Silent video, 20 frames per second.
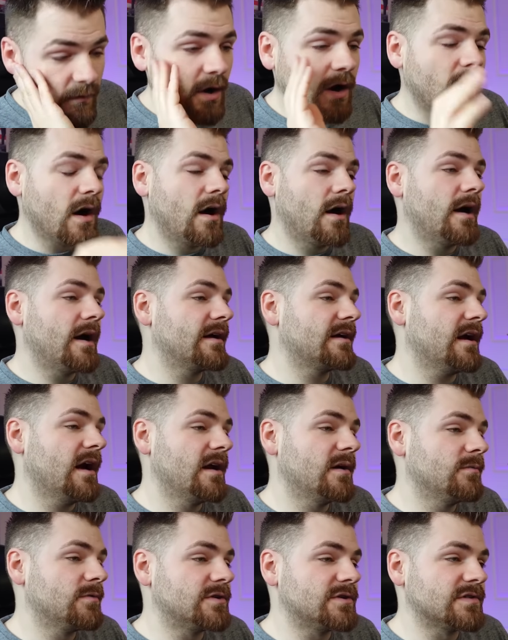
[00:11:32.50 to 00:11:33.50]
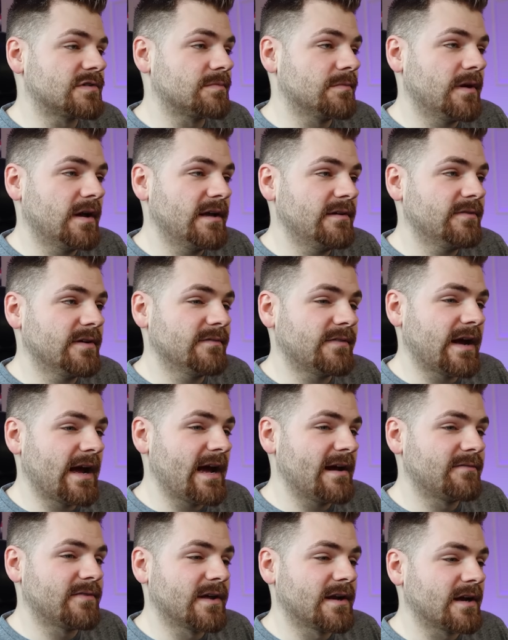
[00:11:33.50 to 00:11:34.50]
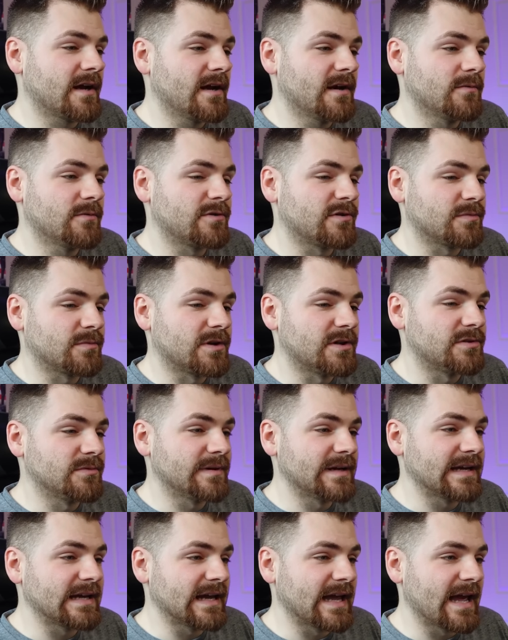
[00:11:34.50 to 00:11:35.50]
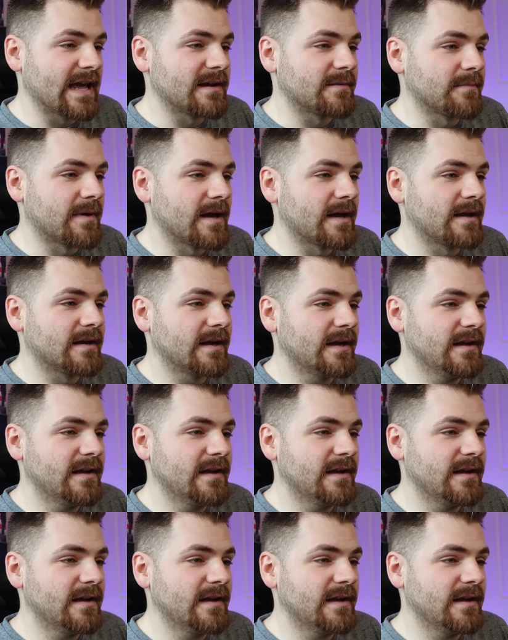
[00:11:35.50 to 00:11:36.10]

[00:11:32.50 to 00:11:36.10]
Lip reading: Oh, I kind of would just, even if I have done, I kind of would just want to do it again, man.